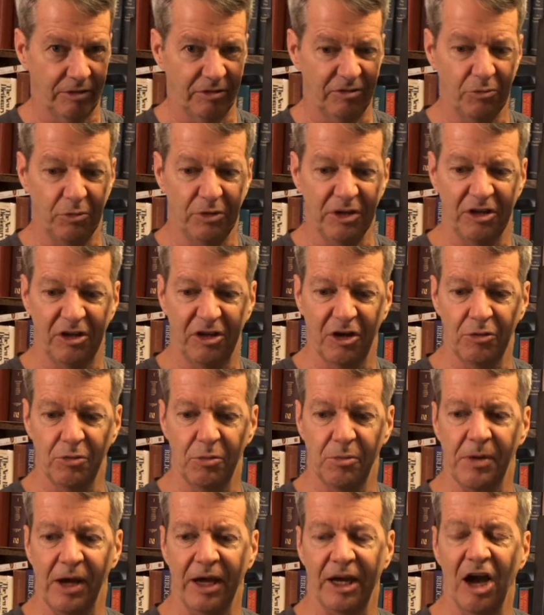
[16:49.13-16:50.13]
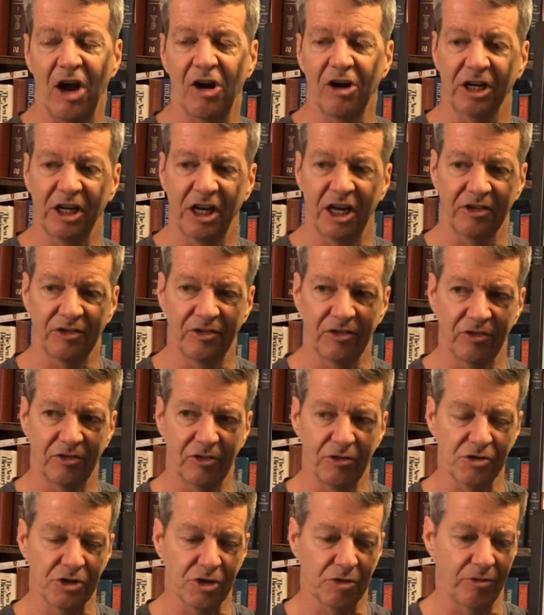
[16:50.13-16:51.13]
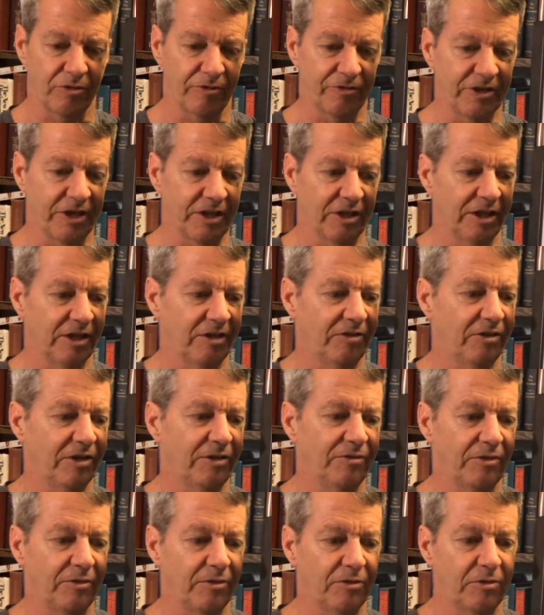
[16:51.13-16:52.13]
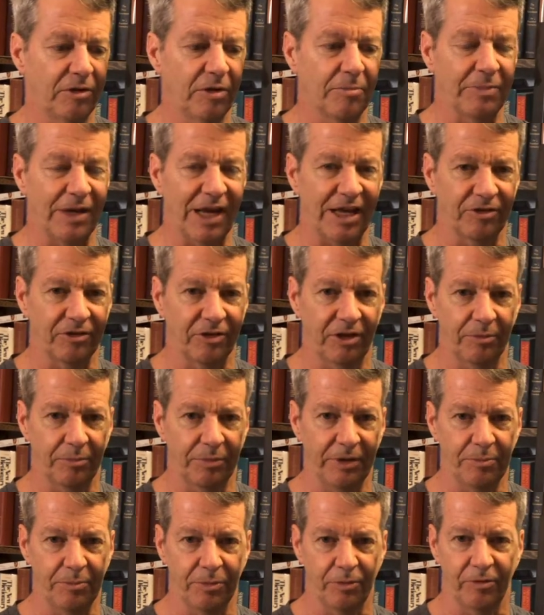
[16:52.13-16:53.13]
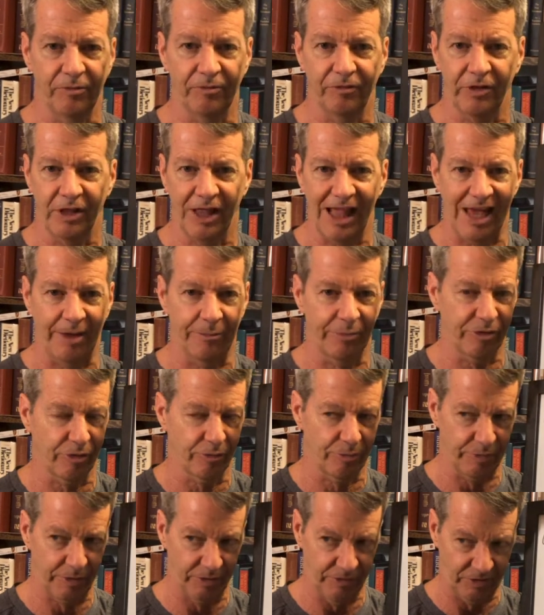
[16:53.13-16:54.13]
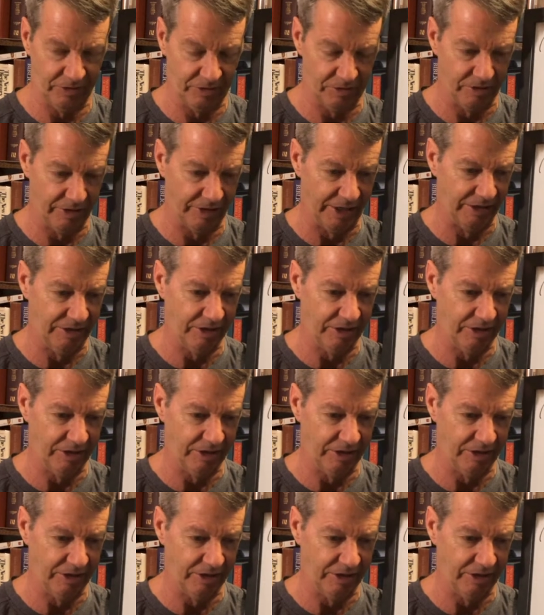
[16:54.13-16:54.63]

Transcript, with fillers: we go by our constitutional feelings, even compassionate people and philanthropists and all that.